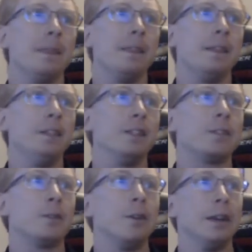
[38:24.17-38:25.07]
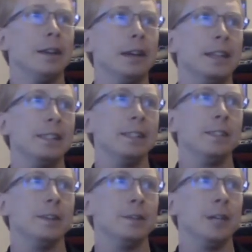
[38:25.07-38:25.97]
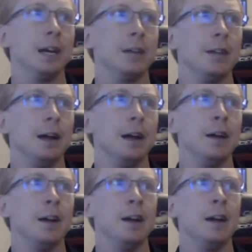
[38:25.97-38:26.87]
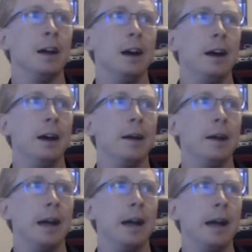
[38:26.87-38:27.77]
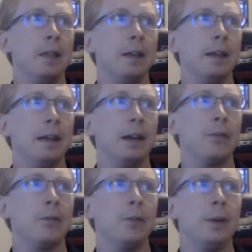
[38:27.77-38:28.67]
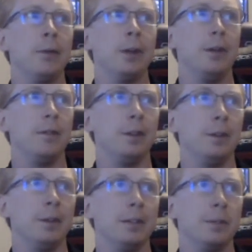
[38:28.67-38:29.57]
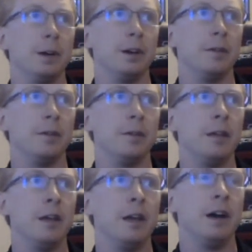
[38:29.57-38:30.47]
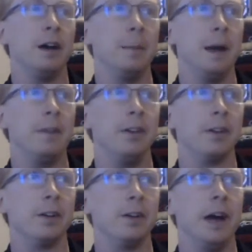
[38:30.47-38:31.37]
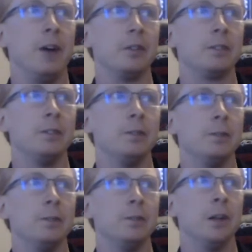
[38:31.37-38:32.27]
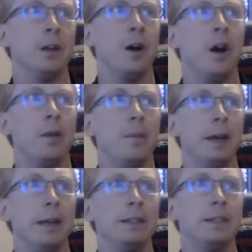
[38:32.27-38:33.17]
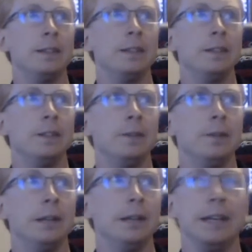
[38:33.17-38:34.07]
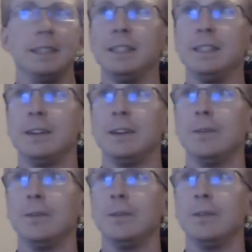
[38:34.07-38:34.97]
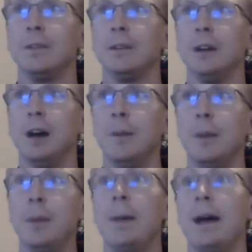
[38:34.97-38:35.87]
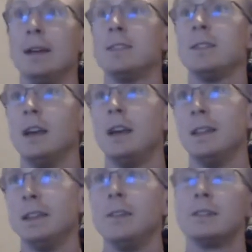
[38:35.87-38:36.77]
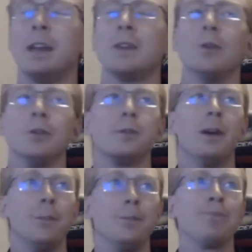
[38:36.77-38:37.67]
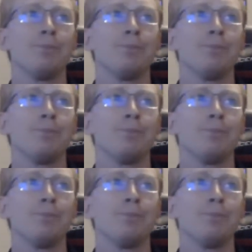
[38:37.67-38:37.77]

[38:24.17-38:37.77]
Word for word: then just throwing in that CSRF check there, uh, oh, yeah. I, I, think drew people off a little bit as well. Um, having to learn how to automate doing a CSRF uh, bypass. I think that was kind of cool as well.